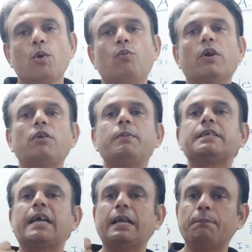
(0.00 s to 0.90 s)
what will be
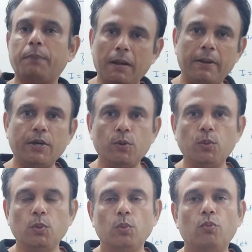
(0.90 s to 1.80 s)
sine pi by
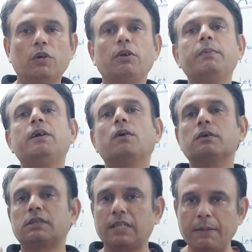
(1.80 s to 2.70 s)
2, what will be
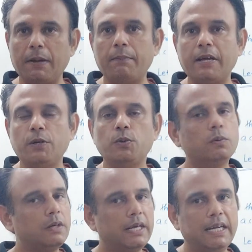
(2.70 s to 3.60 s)
cos 3 pi by
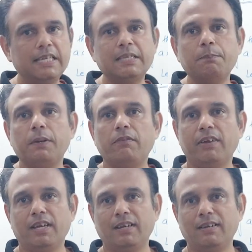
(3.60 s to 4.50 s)
2 in a simple way.